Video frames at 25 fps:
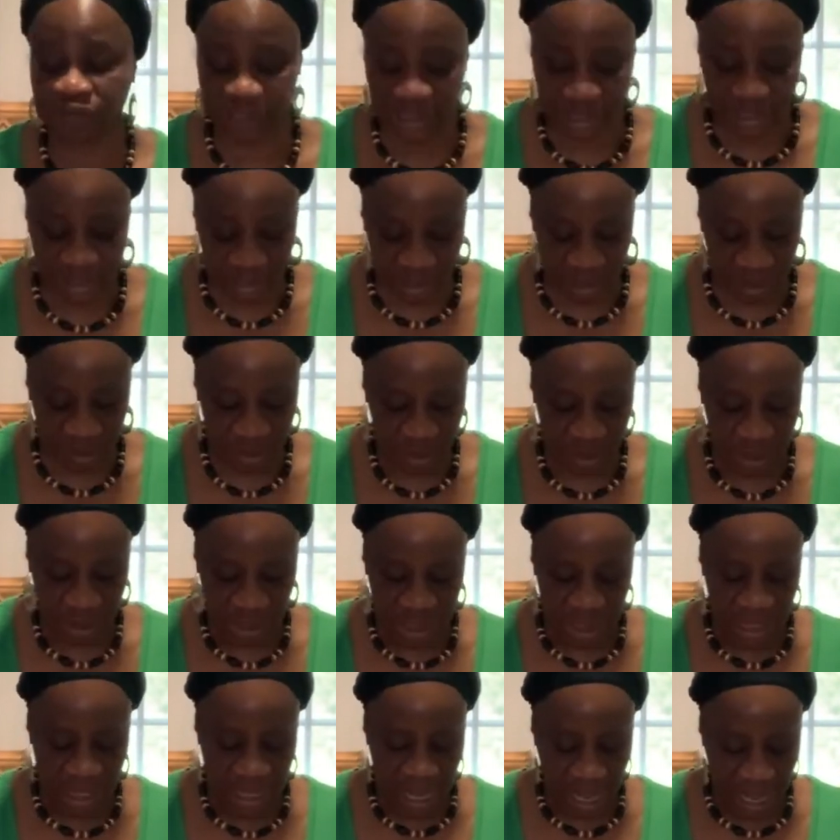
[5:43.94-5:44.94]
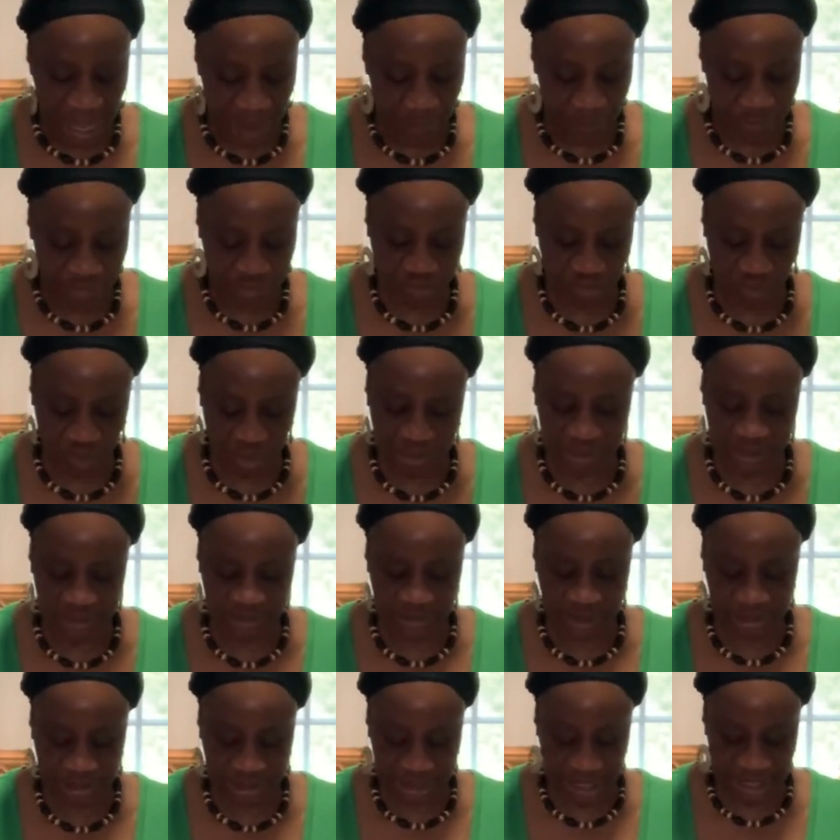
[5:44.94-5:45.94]
later, I would strongly
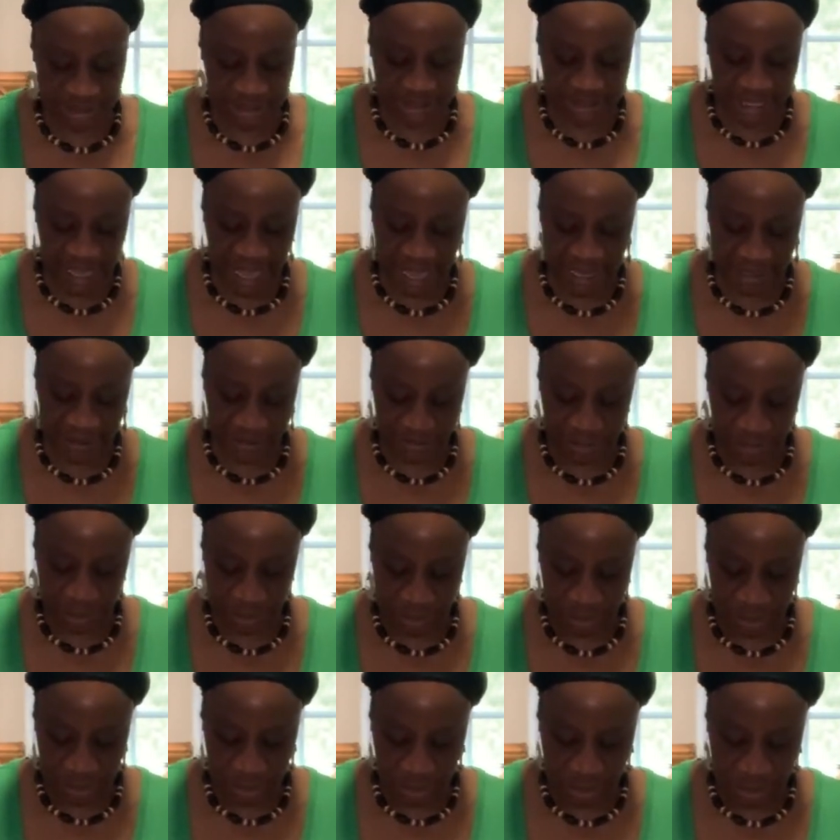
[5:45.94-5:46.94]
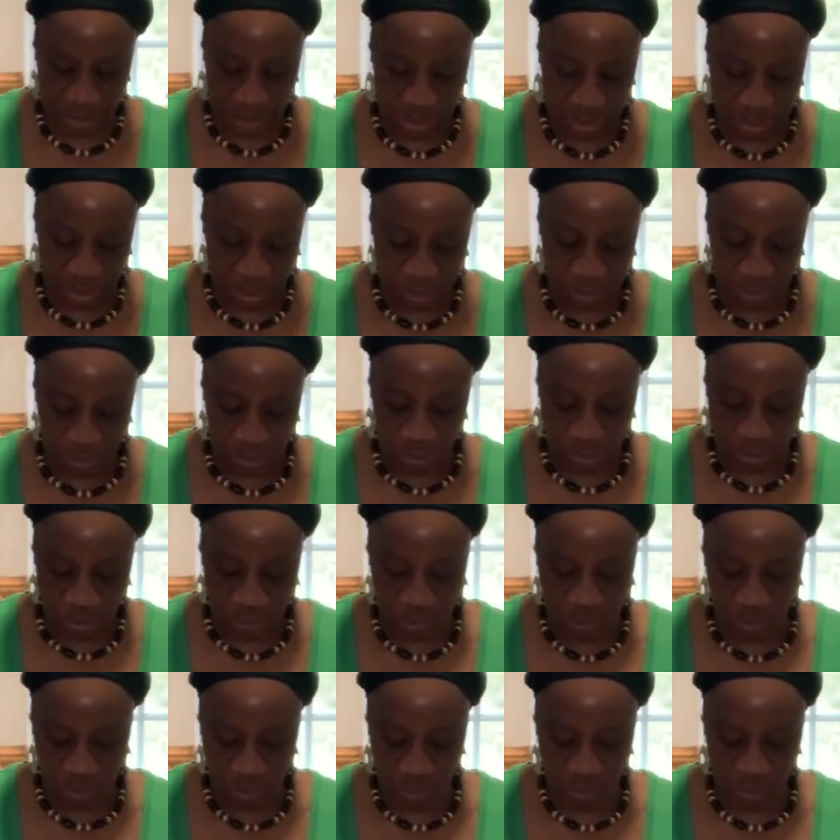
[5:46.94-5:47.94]
suggest that
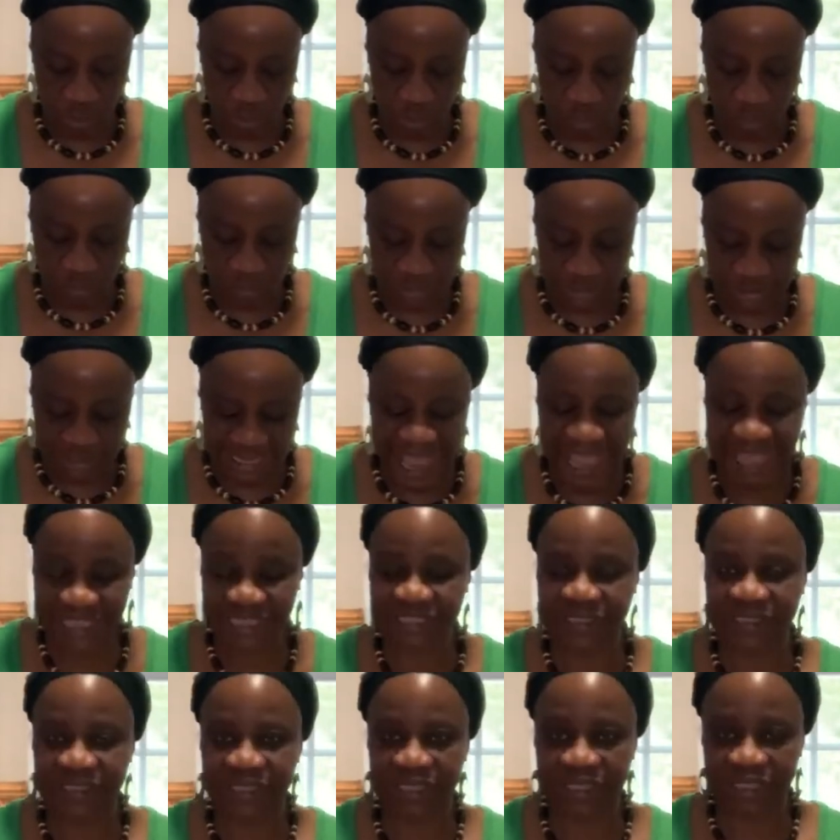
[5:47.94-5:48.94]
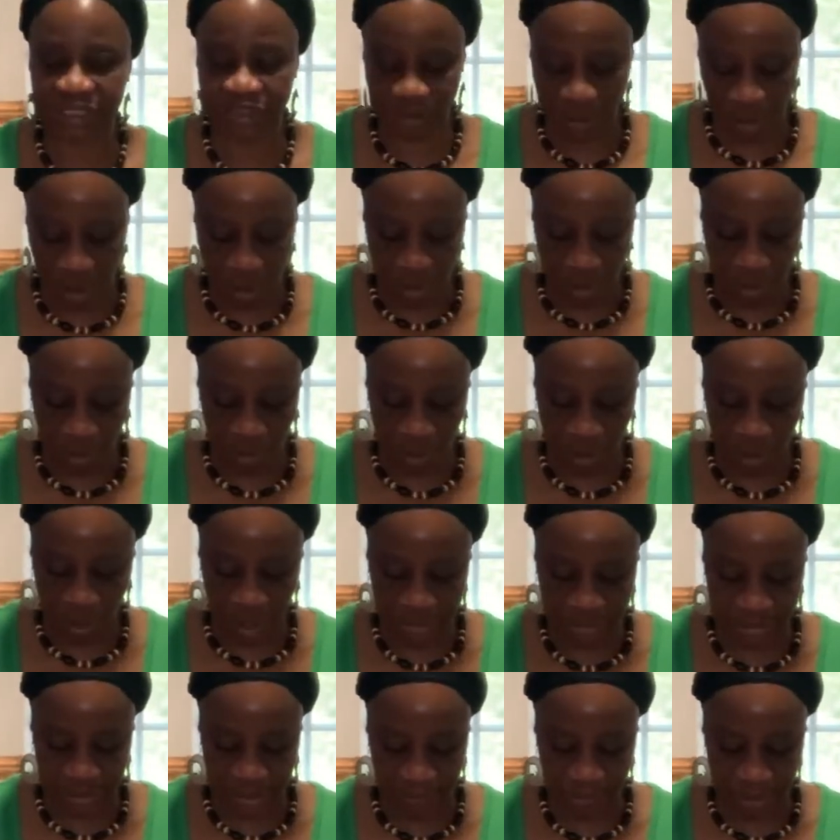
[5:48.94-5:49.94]
you dice these or
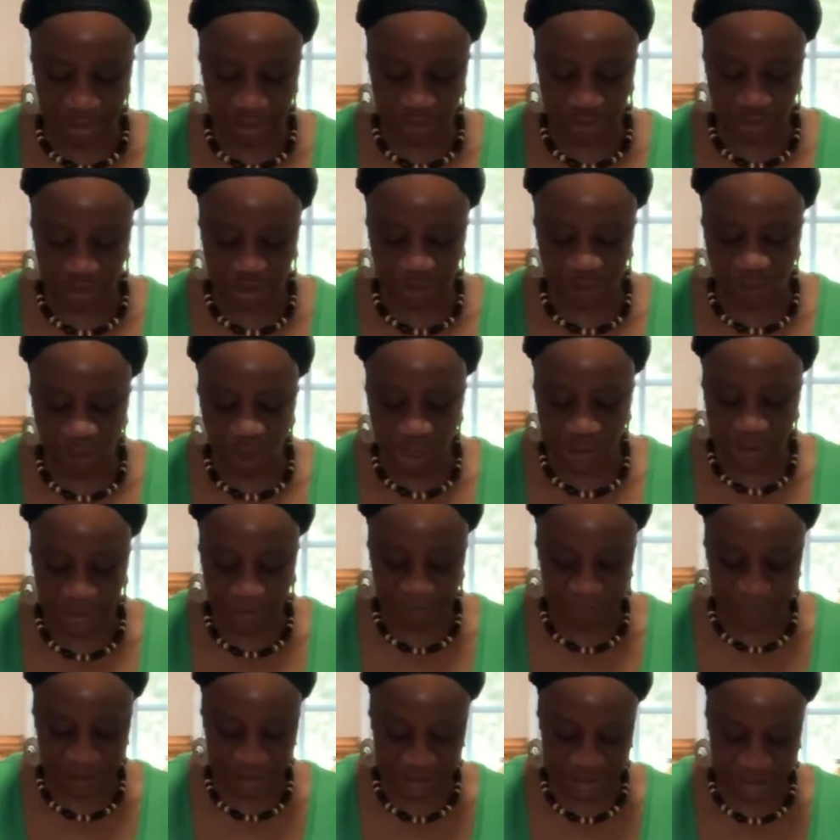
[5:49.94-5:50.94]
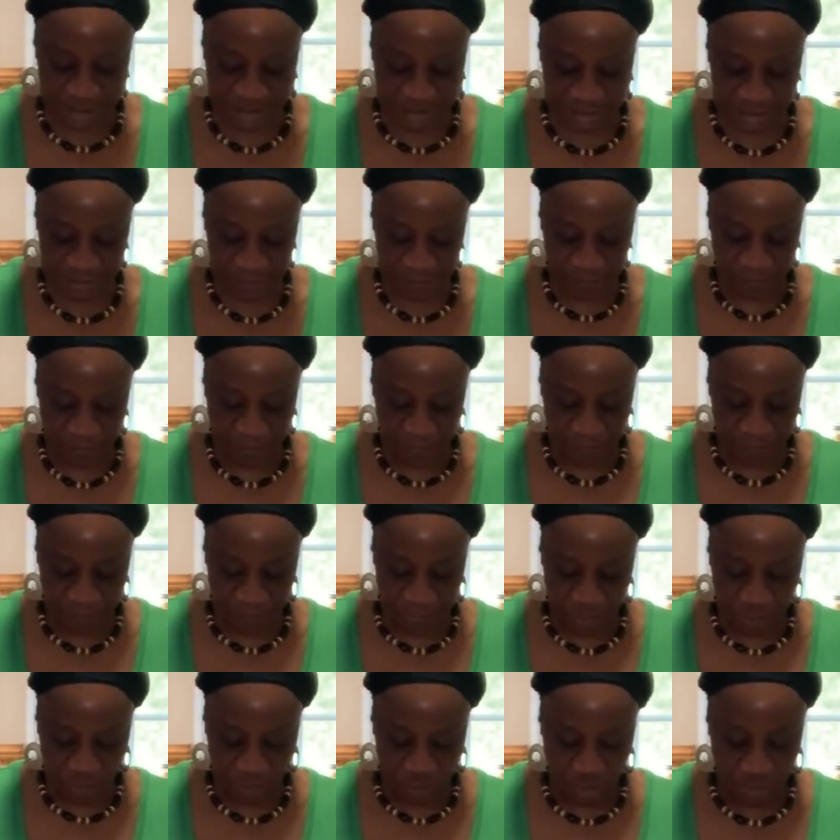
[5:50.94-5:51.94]
cut them into smaller pieces.
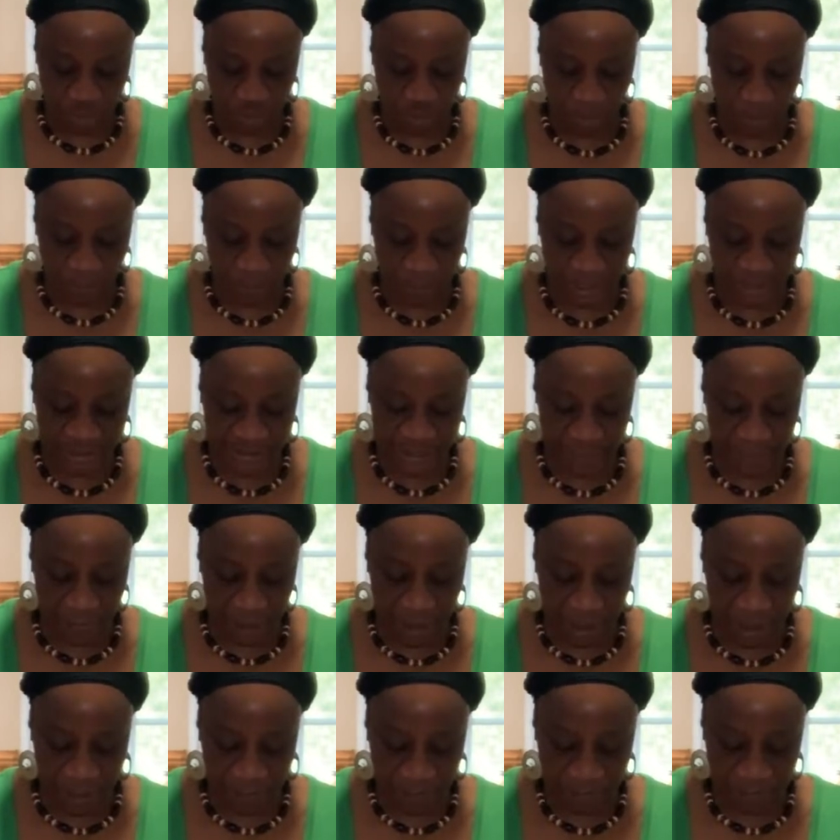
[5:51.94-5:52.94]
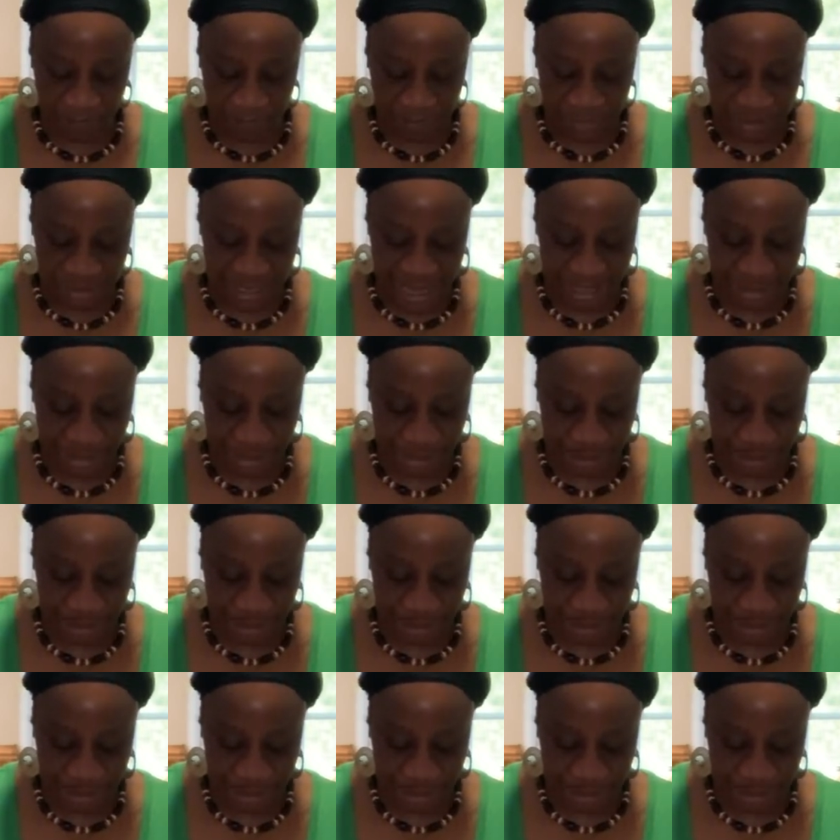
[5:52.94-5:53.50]
When you break them up, that